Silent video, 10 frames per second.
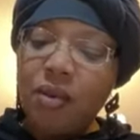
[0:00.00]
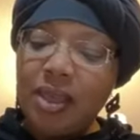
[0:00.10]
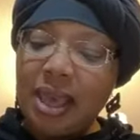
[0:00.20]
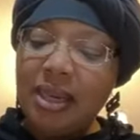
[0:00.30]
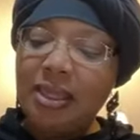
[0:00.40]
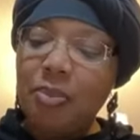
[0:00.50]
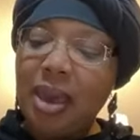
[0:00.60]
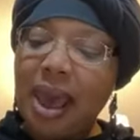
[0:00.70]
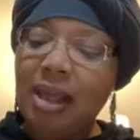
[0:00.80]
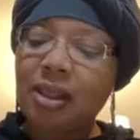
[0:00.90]
For that is the
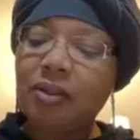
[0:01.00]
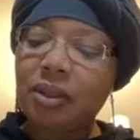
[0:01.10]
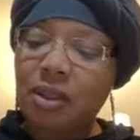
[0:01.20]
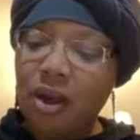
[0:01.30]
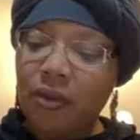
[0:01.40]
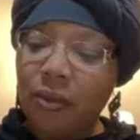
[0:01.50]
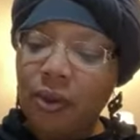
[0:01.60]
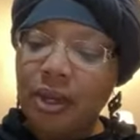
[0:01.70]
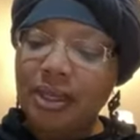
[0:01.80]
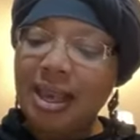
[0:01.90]
path of
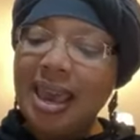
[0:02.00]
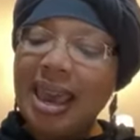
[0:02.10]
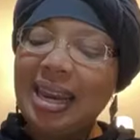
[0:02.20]
sufferings,